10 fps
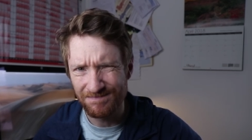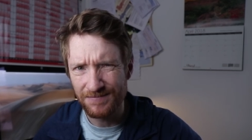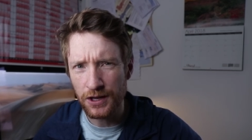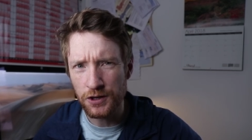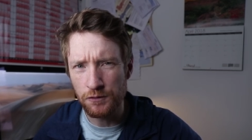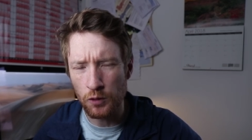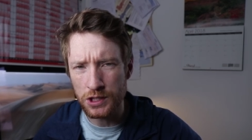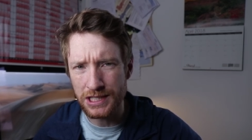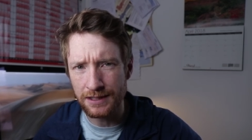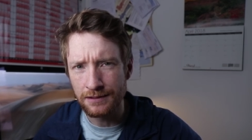Thank you for
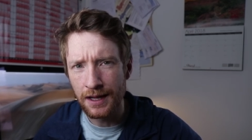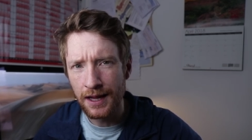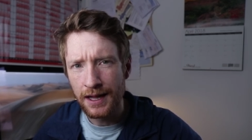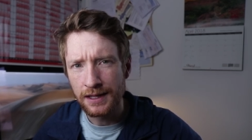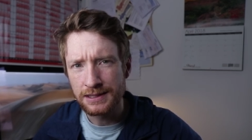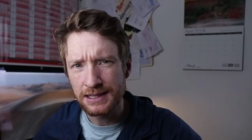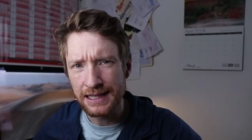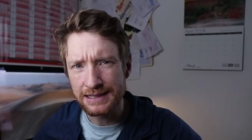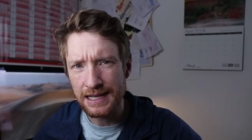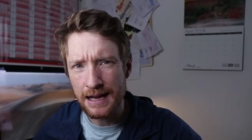watching. Until
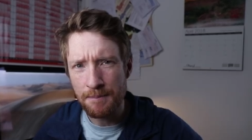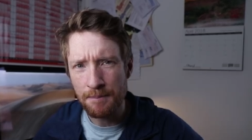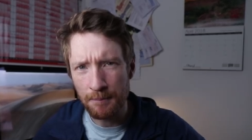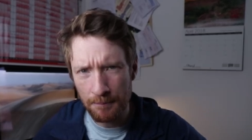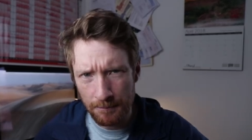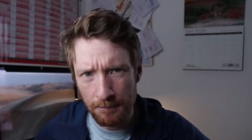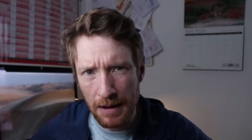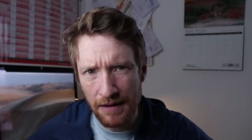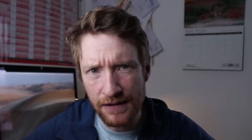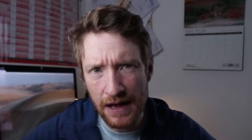next time,
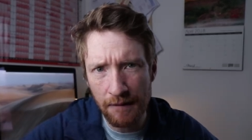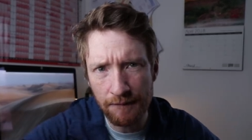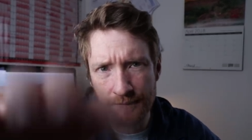bye for now.